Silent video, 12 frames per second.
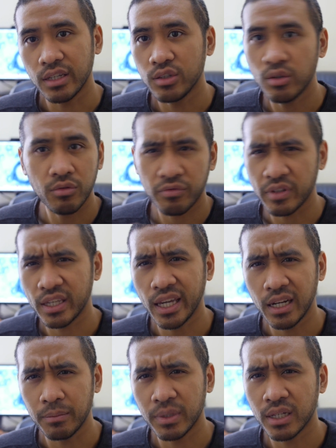you don't
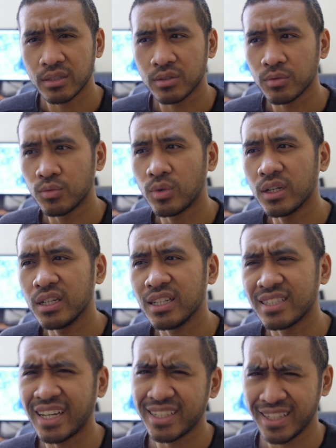forget it because one
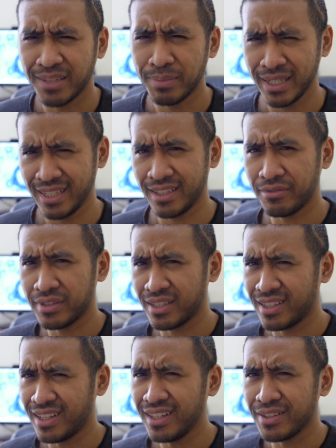is actually completely
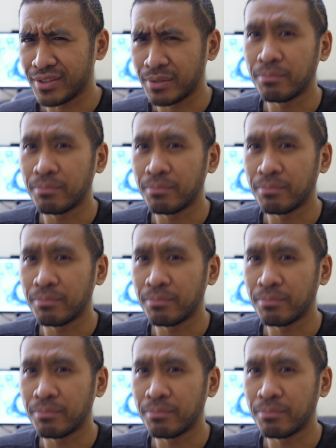different than the other.